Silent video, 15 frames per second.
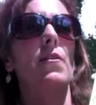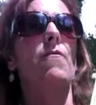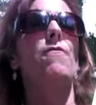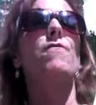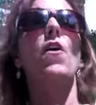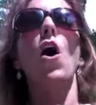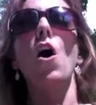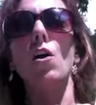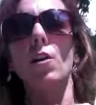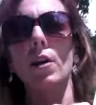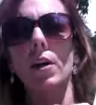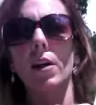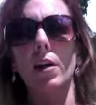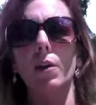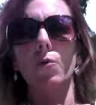
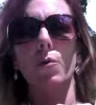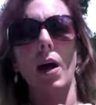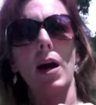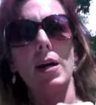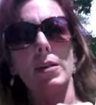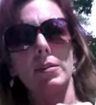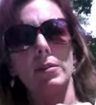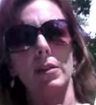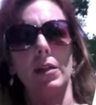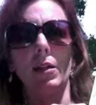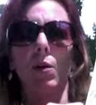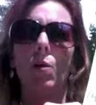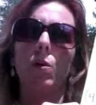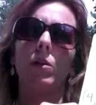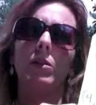falling,
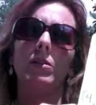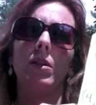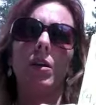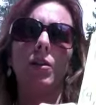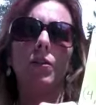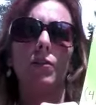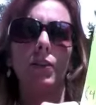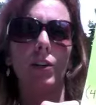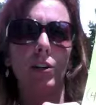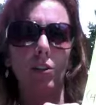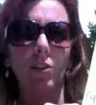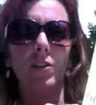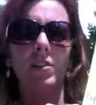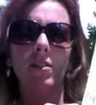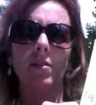rising, horizontal,
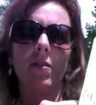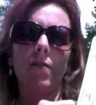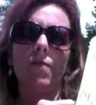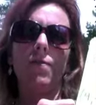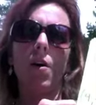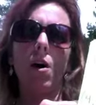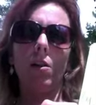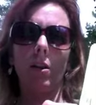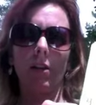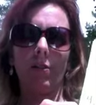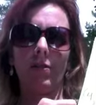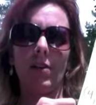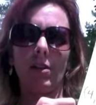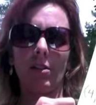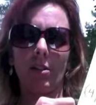vertical. This is a falling
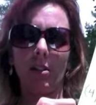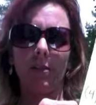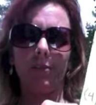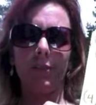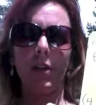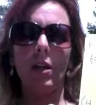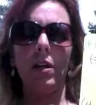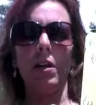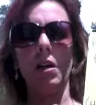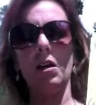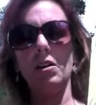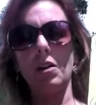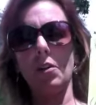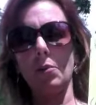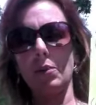function.
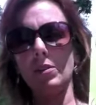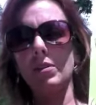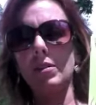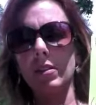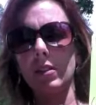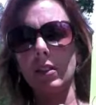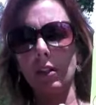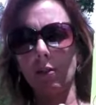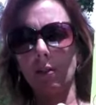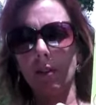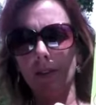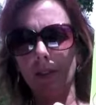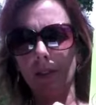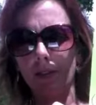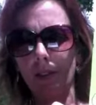In other words, it's a
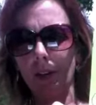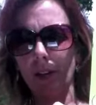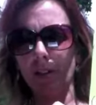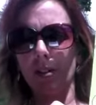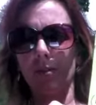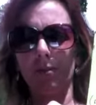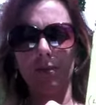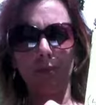decreasing function.